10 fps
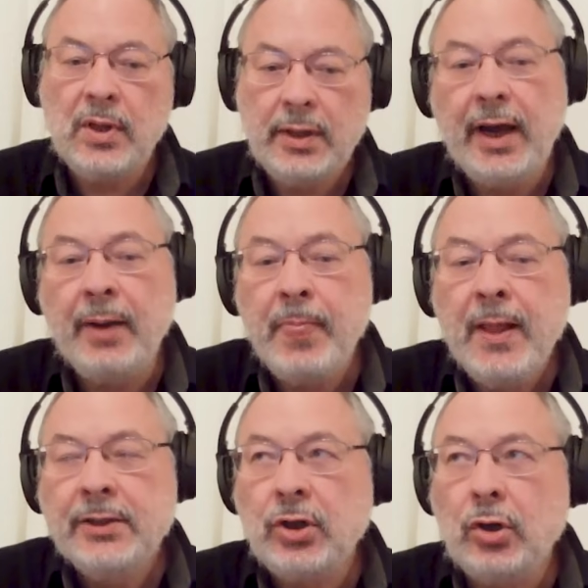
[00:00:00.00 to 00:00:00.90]
Yeah.
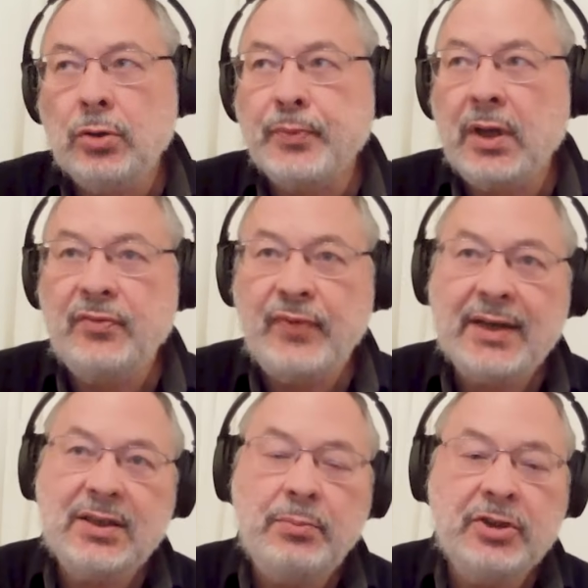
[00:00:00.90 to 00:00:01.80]
So, in
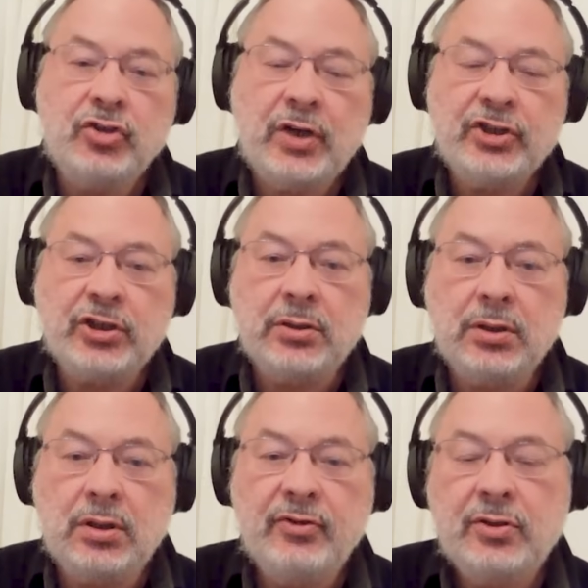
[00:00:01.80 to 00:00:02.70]
fact,
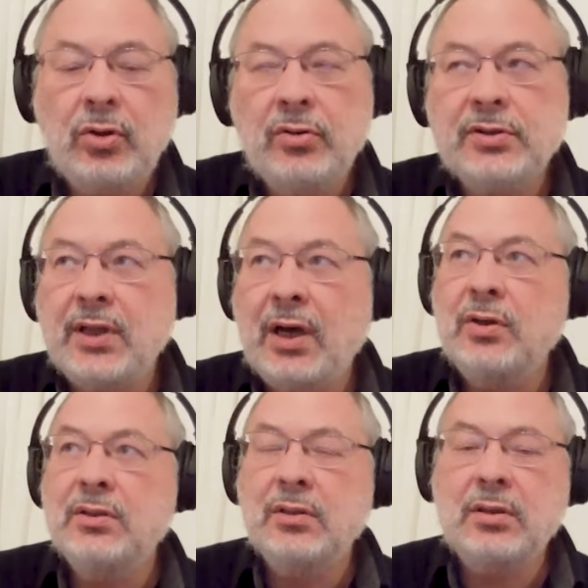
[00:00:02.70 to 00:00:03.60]
immiseration, even though it's now
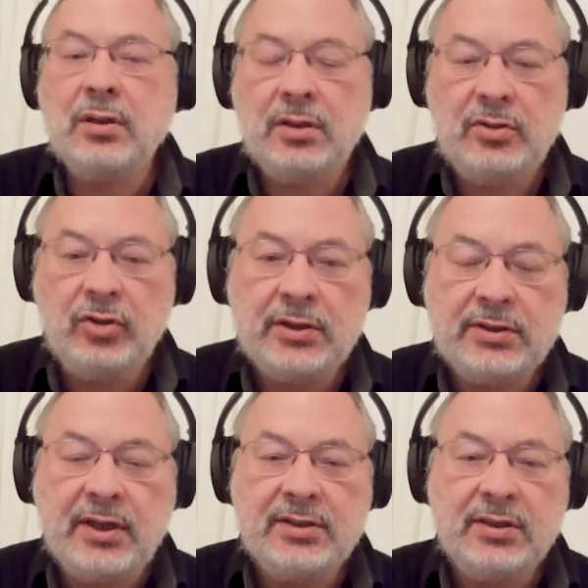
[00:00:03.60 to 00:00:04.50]
in the United
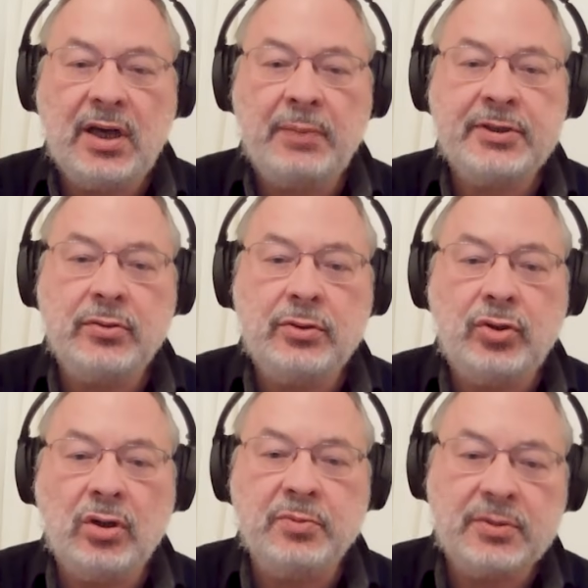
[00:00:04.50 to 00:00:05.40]
States in the absolute
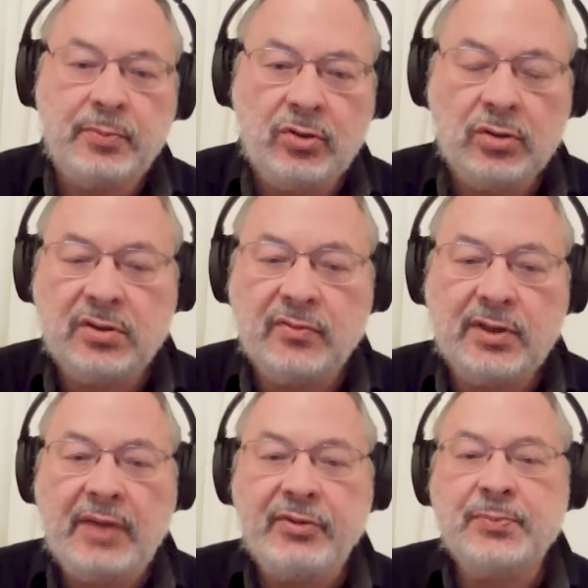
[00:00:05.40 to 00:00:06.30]
terms because of the
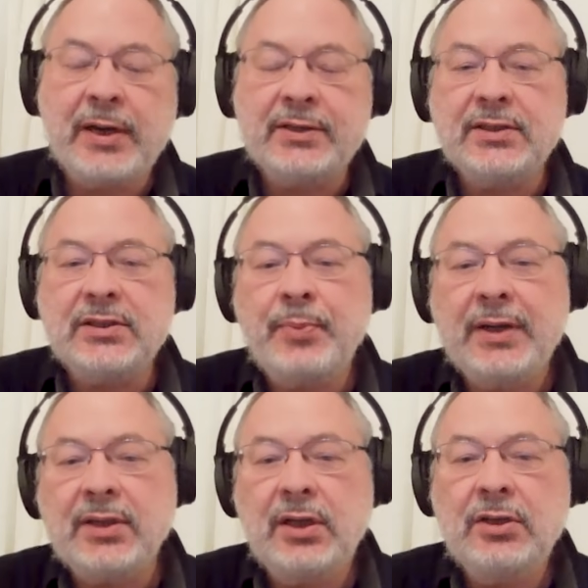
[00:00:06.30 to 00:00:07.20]
life expectancy,
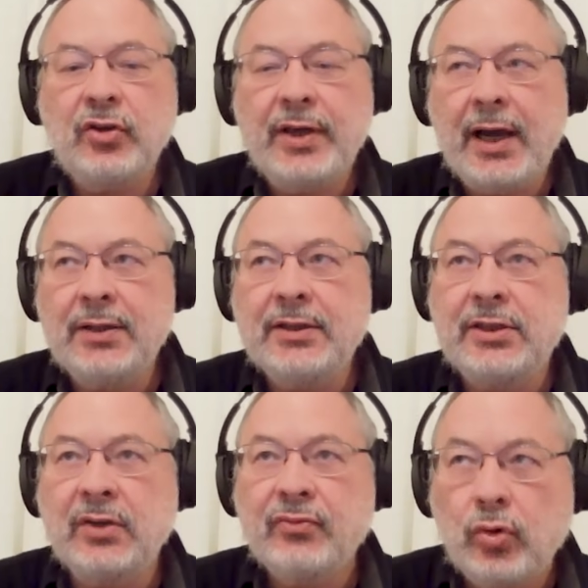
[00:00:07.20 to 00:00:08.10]
but in
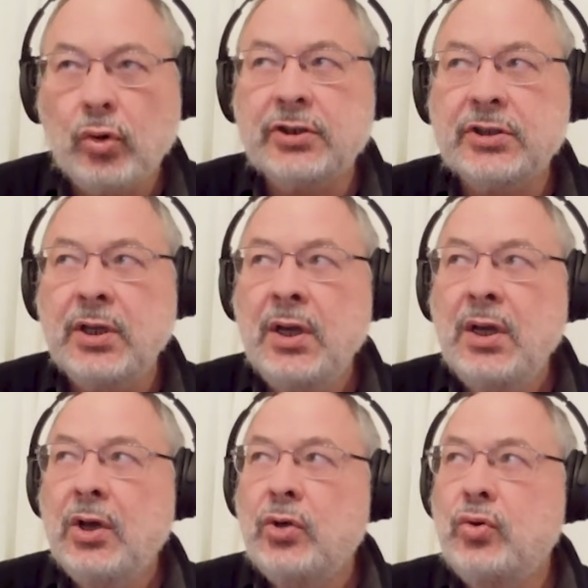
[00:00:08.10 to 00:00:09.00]
reality, of course,
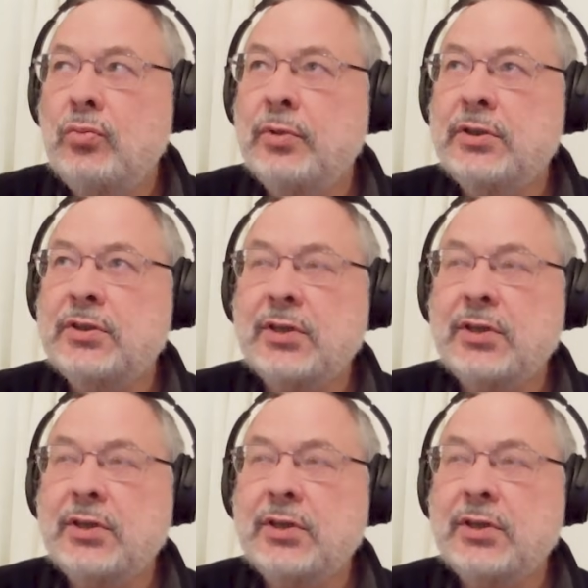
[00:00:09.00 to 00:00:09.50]
humans